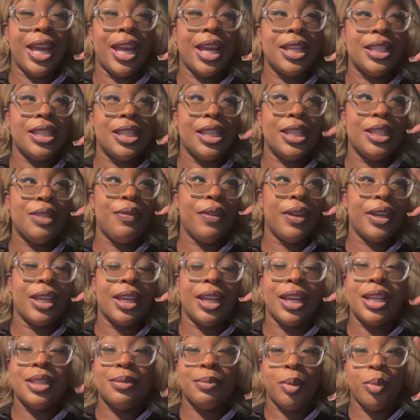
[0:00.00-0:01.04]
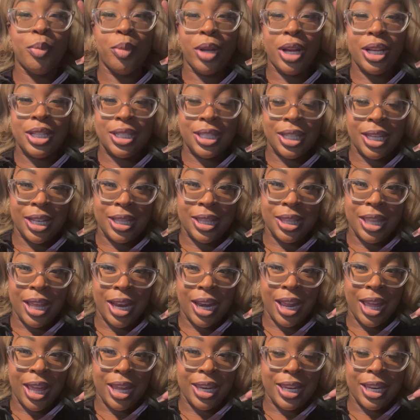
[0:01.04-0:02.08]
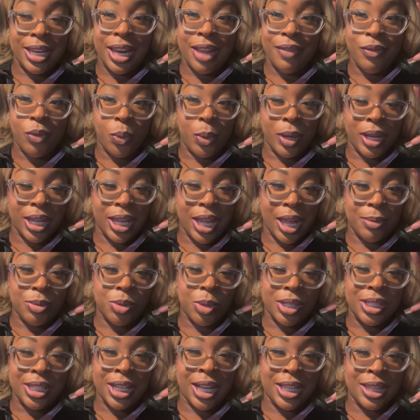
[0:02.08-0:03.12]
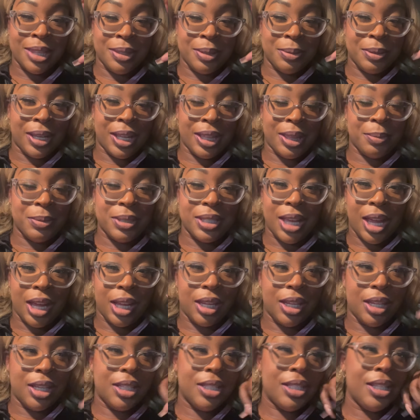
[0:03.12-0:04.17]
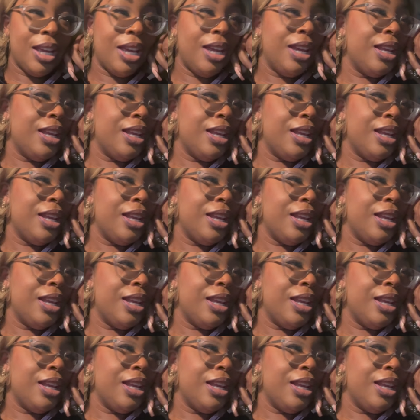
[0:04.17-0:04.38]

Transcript: It's this fucking, because remember I said that I didn't have a wig cap, so I got, them, got them stockings.